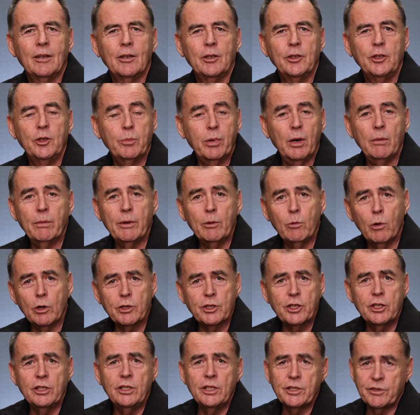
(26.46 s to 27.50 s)
You're probably
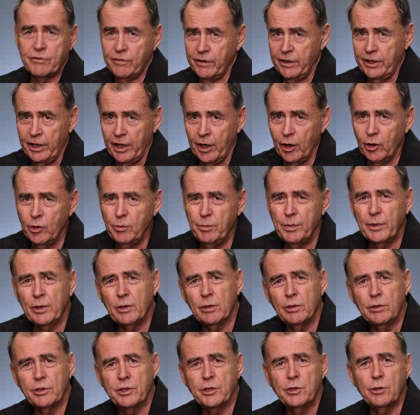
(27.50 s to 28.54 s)
watching this video
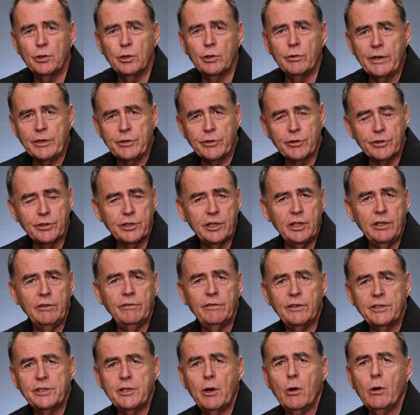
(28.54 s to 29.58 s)
because you're interested in
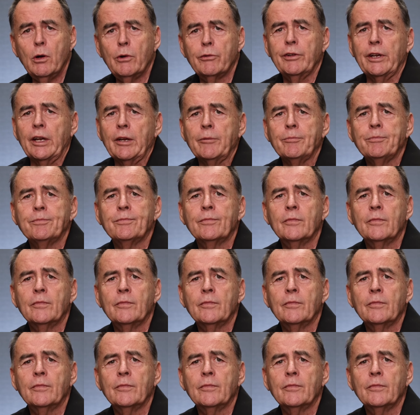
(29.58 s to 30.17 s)
photography.